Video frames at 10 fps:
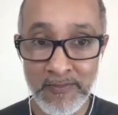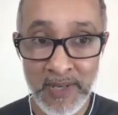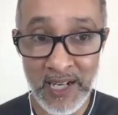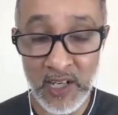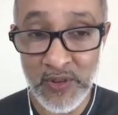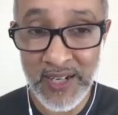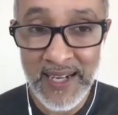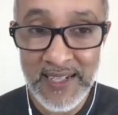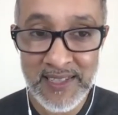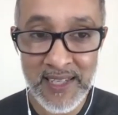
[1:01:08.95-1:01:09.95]
click on the
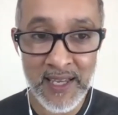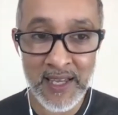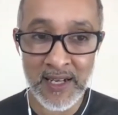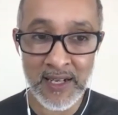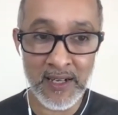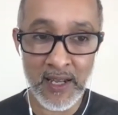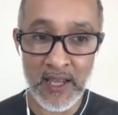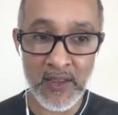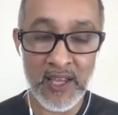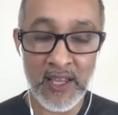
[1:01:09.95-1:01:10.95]
links and
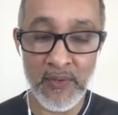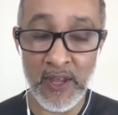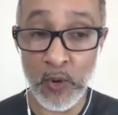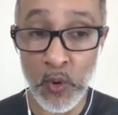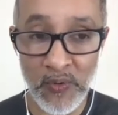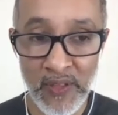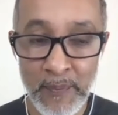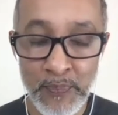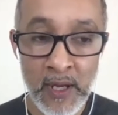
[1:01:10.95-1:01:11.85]
uh, they're all there.